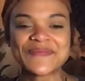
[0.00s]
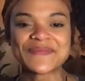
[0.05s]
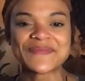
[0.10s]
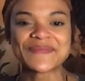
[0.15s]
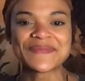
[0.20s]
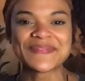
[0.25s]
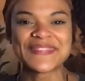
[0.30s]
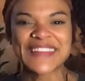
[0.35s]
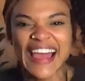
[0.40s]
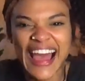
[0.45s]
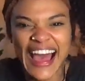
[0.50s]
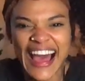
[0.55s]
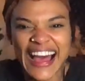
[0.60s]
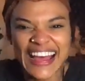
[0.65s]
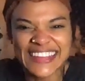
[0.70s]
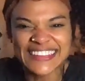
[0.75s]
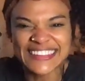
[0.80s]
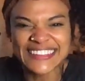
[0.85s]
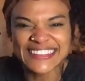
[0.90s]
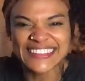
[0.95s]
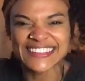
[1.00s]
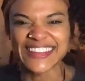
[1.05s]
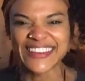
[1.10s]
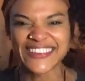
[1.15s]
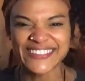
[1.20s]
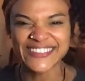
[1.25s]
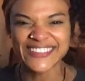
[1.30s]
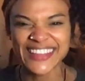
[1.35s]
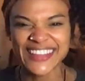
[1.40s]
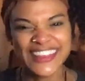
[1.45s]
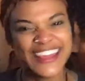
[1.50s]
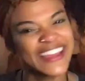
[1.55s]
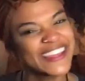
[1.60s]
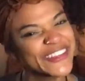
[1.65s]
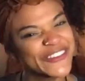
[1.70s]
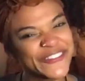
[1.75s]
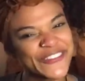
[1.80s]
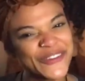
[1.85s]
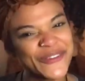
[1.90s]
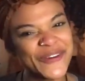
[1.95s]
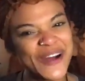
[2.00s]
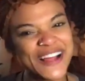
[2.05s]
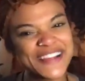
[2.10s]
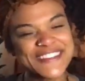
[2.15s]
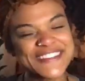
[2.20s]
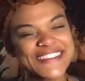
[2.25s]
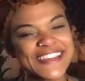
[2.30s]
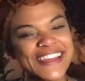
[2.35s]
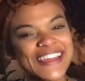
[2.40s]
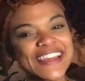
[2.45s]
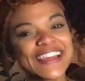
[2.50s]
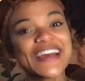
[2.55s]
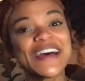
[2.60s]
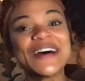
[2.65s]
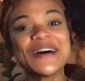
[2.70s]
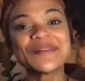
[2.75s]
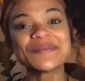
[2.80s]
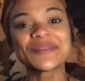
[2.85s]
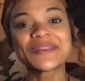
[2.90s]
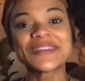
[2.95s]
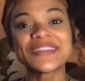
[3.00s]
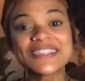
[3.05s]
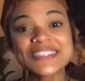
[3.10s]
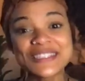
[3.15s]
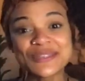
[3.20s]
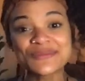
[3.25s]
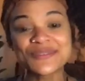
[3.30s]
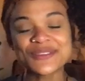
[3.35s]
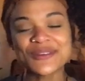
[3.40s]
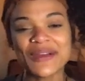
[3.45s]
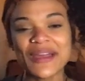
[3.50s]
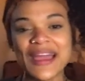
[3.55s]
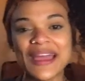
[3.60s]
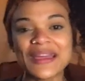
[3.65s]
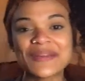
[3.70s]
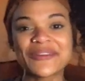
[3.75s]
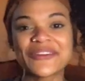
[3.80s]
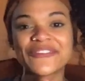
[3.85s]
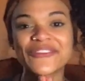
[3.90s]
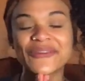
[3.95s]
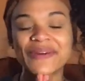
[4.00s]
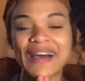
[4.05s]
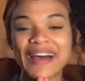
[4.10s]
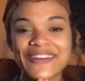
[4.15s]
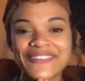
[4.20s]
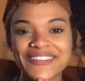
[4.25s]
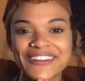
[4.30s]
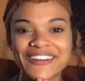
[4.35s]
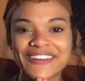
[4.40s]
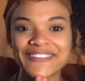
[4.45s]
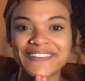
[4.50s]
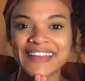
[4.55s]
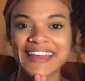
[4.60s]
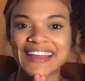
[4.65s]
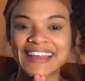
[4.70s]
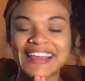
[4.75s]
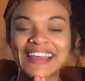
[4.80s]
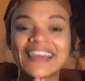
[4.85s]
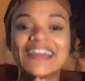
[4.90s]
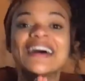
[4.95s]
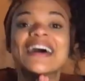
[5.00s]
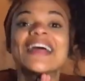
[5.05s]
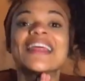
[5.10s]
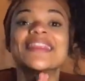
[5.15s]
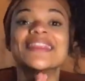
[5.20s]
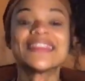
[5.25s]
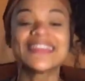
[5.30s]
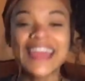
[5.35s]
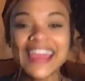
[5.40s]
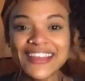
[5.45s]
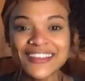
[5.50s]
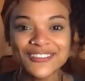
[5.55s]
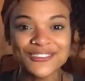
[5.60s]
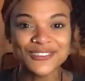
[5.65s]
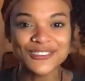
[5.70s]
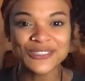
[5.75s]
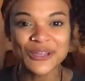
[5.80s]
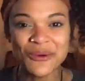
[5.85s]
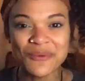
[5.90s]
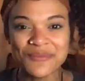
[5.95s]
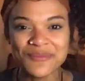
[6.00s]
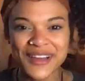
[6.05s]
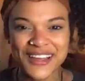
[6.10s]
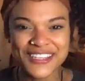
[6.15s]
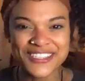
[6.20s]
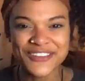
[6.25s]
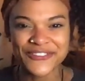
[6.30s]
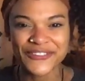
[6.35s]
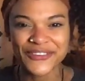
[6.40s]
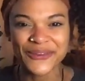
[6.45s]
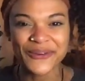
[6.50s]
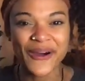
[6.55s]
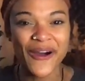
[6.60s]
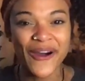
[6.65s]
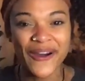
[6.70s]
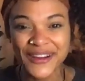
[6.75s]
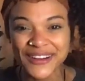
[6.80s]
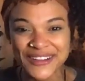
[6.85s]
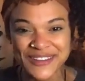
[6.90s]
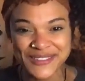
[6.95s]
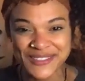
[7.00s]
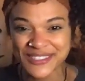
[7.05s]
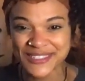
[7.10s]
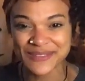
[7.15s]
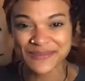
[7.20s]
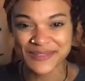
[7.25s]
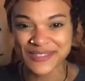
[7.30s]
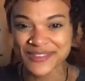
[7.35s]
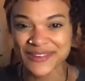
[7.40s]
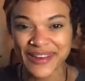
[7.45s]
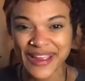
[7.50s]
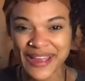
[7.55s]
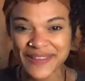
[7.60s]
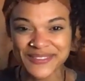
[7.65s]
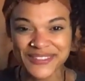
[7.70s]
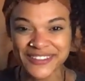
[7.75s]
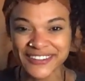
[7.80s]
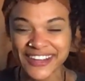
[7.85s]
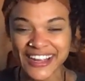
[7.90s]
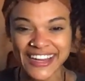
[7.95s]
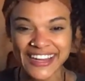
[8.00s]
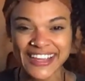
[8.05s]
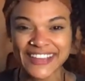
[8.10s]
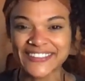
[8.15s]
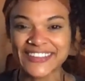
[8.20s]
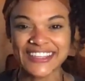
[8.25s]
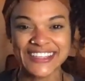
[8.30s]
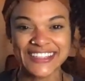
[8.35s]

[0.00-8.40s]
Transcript: yeah, so thank you for watching. Please subscribe if you haven't already. Thank you so much if you are subscribed already, because